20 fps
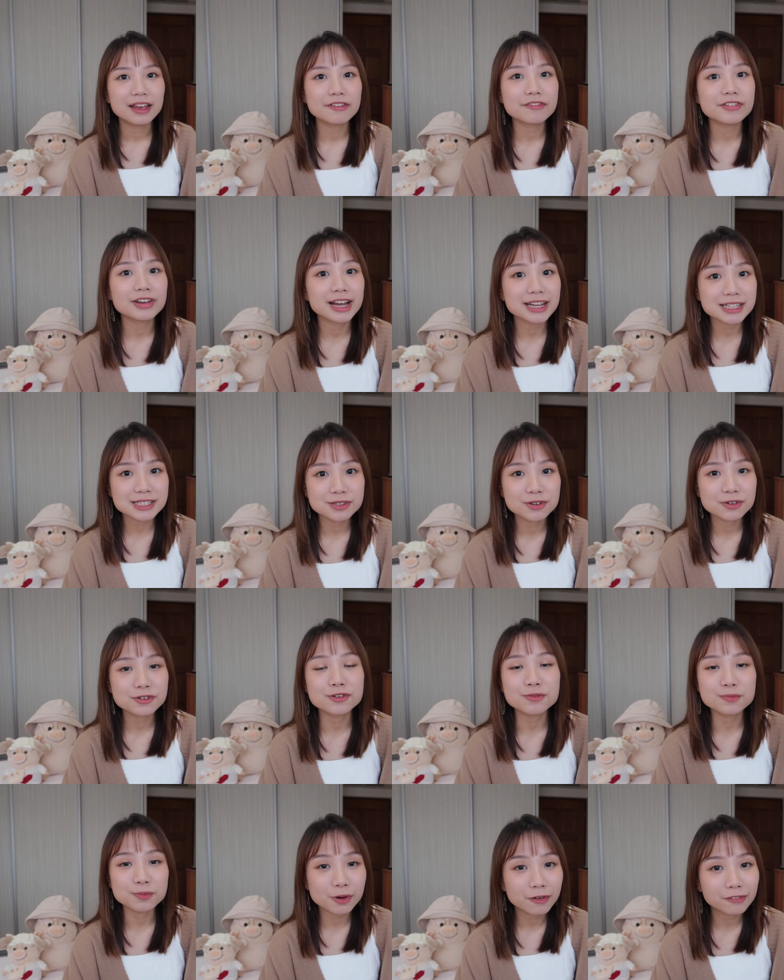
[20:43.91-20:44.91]
If you guys know
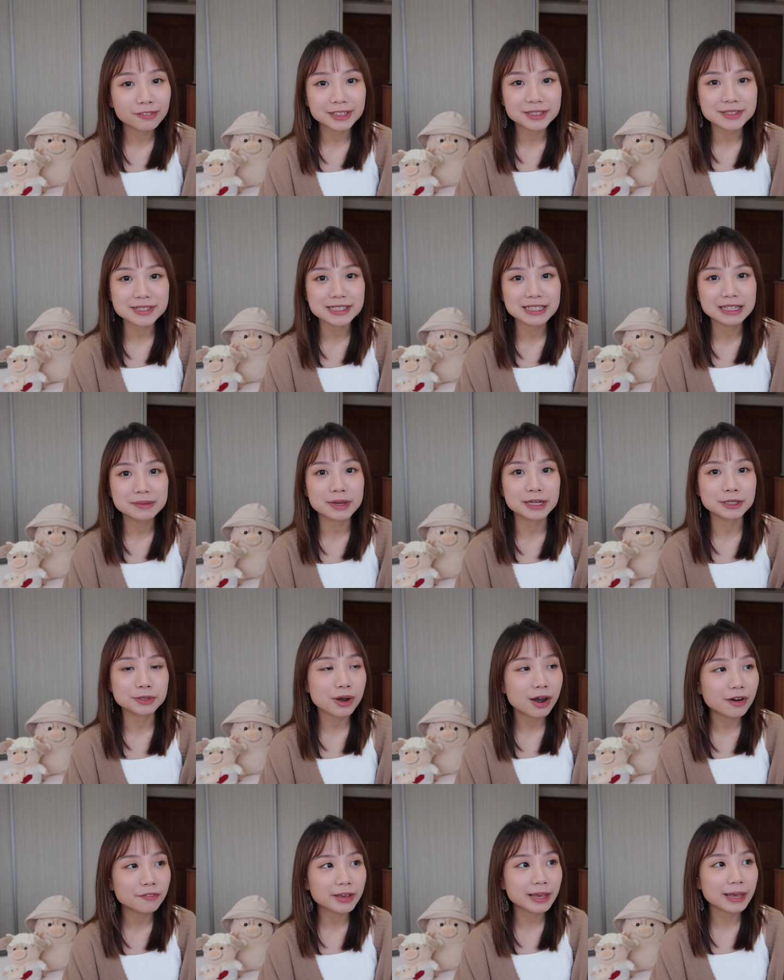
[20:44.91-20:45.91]
you both like to sleep at
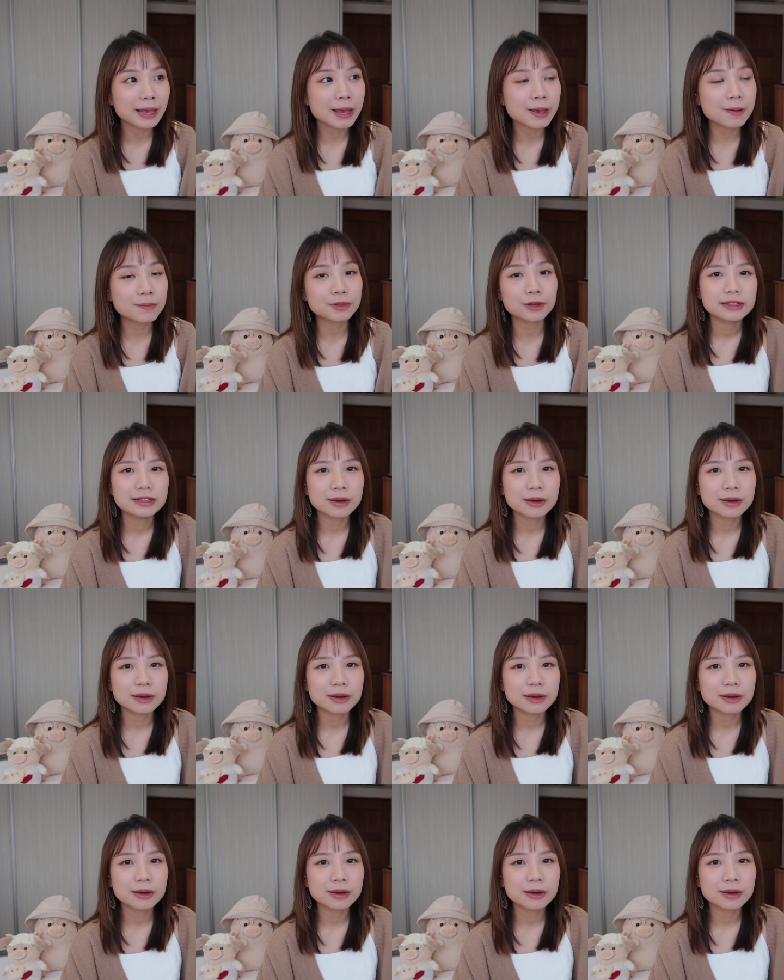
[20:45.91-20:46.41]
12 a.m,